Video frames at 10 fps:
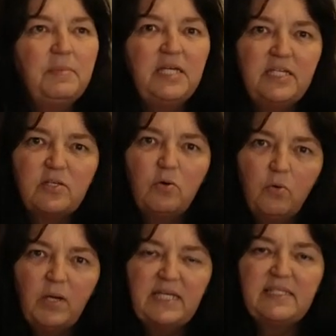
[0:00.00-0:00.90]
It is
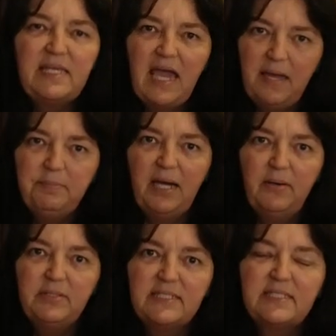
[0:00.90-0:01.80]
always the amp
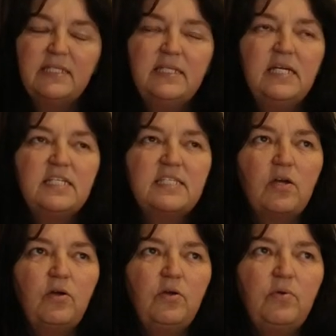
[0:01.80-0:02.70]
hours.
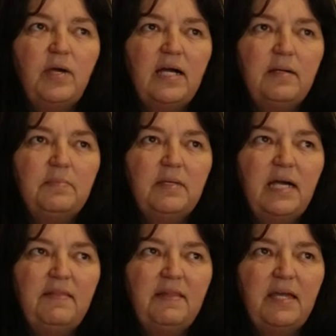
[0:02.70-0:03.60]
So,
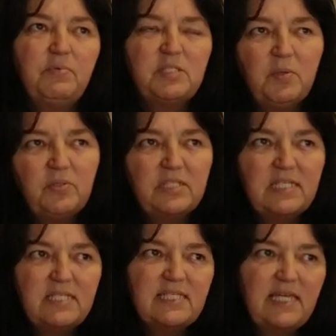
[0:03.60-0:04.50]
and they responded
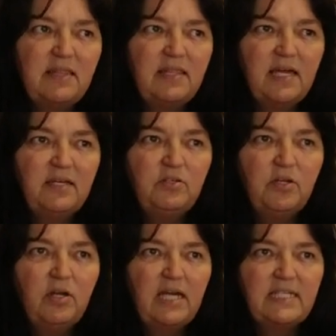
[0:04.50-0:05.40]
and said that, you
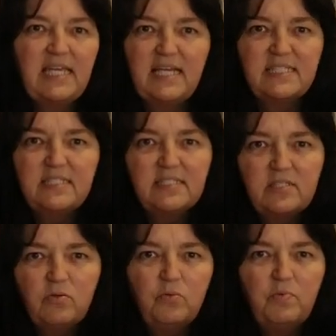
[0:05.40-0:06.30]
know, like
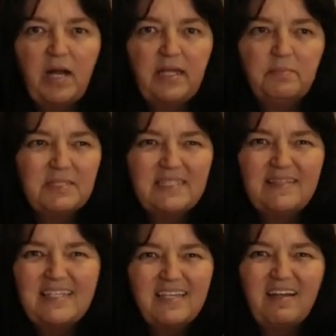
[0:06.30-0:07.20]
Teslas are all running.
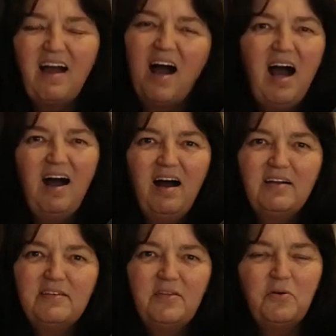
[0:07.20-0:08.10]
That's a car,
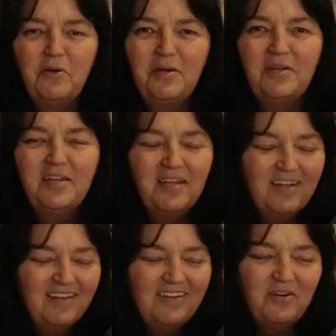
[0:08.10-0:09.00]
not
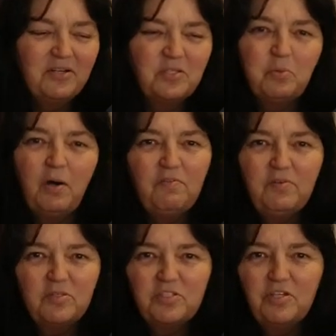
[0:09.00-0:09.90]
a 12
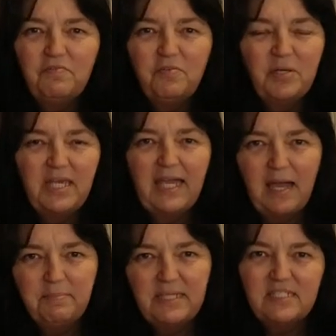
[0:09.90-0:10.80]
volt 240
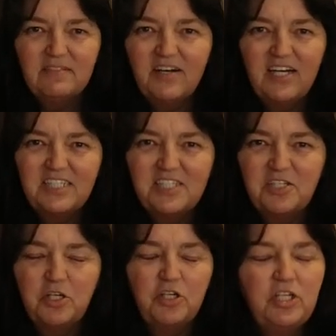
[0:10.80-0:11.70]
camping device, you
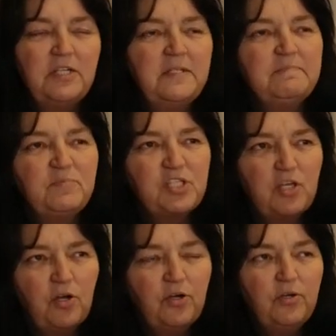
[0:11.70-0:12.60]
know.
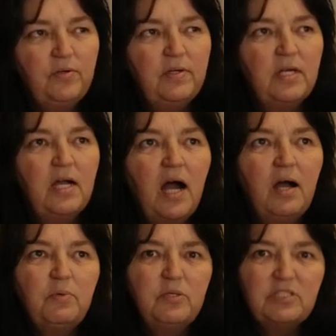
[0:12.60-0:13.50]
So I
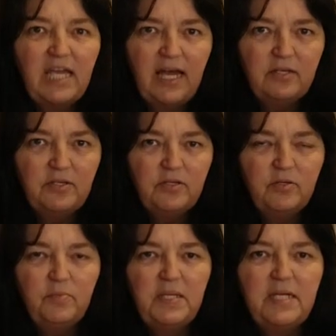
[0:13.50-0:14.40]
will tell
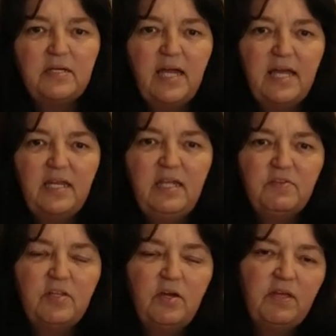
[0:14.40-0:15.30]
you, because, and
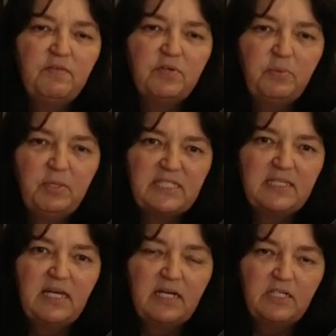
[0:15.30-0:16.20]
even though they've
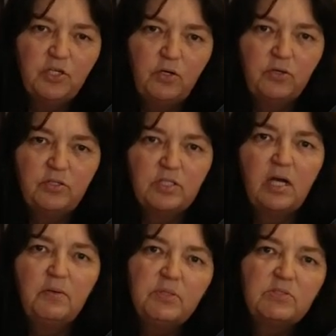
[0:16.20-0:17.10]
requested that I don't,
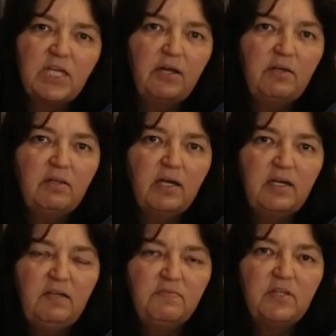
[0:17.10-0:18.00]
I will tell you
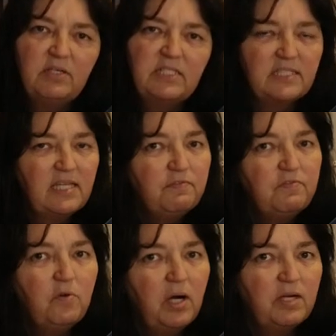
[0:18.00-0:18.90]
that even though it does have
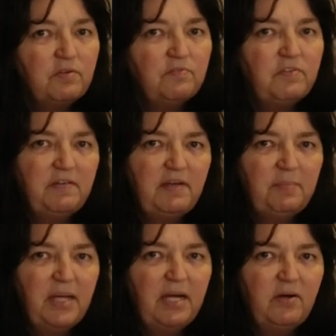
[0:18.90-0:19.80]
405
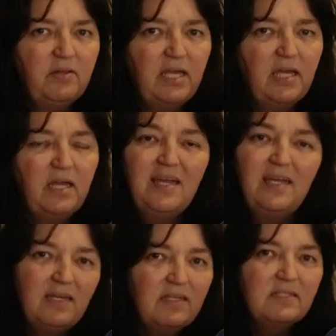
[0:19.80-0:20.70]
amp hour on there,
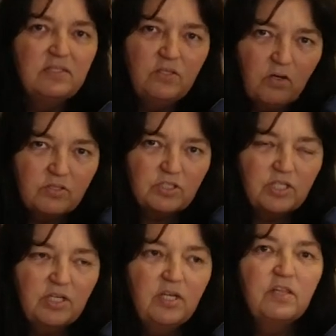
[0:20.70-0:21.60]
it is not
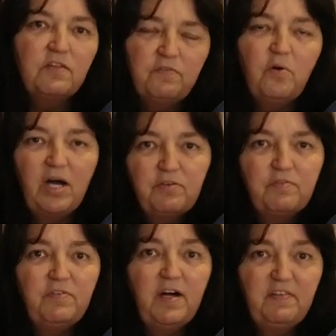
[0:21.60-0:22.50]
the
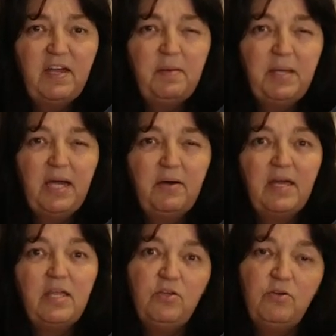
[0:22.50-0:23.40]
405 amp hour
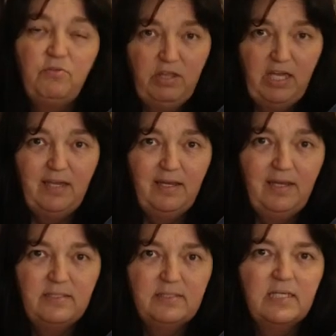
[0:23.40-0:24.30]
that you think it
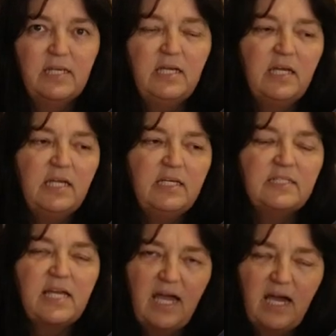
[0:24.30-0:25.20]
is. It
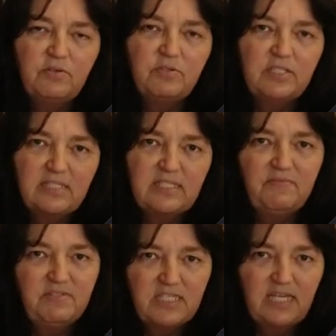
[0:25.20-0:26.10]
is
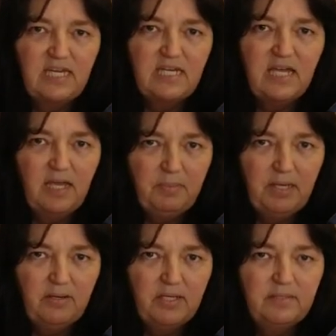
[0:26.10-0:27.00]
117 amp
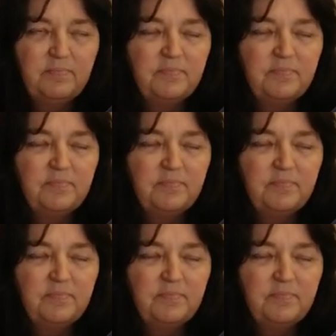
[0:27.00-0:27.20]
hour.